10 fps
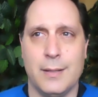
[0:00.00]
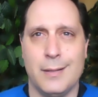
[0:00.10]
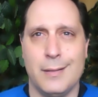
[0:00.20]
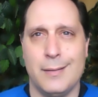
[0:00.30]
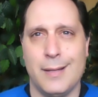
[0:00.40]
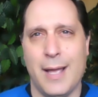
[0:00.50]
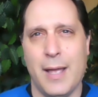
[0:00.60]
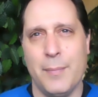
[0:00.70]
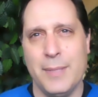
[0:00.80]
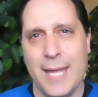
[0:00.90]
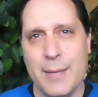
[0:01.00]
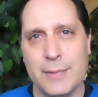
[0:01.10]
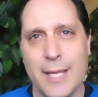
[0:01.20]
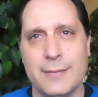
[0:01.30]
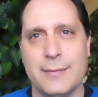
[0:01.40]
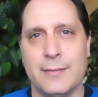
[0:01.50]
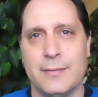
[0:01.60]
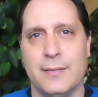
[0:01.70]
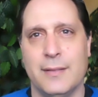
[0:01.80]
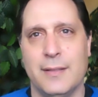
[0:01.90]
Uh, I became less
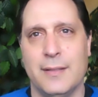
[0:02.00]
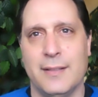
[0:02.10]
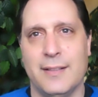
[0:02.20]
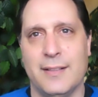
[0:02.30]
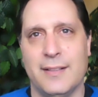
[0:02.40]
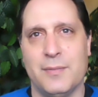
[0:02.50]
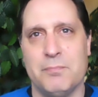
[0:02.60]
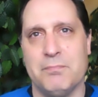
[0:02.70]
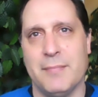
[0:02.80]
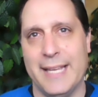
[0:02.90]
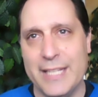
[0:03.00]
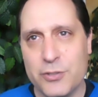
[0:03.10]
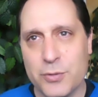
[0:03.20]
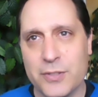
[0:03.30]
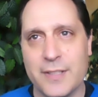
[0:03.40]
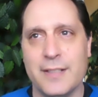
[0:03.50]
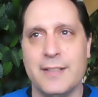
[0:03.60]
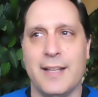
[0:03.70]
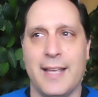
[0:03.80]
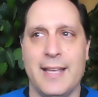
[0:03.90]
interested
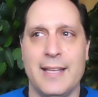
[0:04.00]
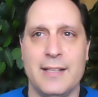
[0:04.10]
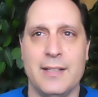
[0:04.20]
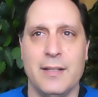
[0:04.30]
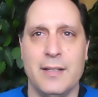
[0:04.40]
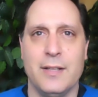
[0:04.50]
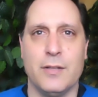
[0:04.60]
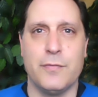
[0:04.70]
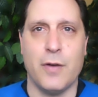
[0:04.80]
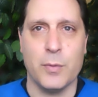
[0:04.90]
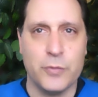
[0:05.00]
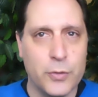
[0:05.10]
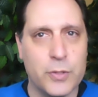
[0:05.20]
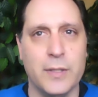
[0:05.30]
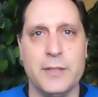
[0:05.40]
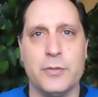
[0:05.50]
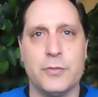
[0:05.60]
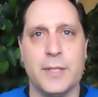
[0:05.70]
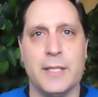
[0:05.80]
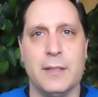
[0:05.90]
in the pharmaceutical
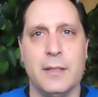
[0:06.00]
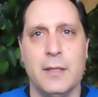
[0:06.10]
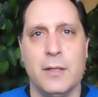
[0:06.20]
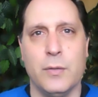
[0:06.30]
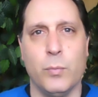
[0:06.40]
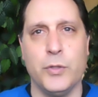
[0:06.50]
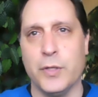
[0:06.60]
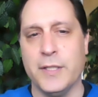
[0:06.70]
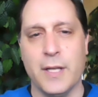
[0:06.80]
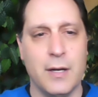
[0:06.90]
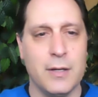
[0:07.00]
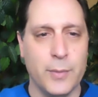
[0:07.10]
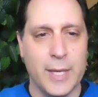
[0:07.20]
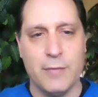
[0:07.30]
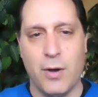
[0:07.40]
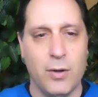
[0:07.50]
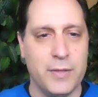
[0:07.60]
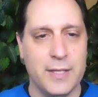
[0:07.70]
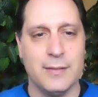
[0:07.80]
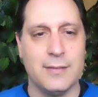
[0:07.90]
industry. When you're young, you have all
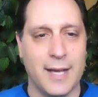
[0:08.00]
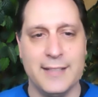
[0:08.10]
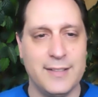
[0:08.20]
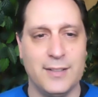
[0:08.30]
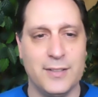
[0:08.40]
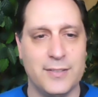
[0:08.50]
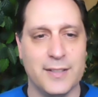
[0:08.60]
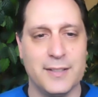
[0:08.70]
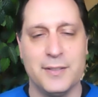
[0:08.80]
these idealistic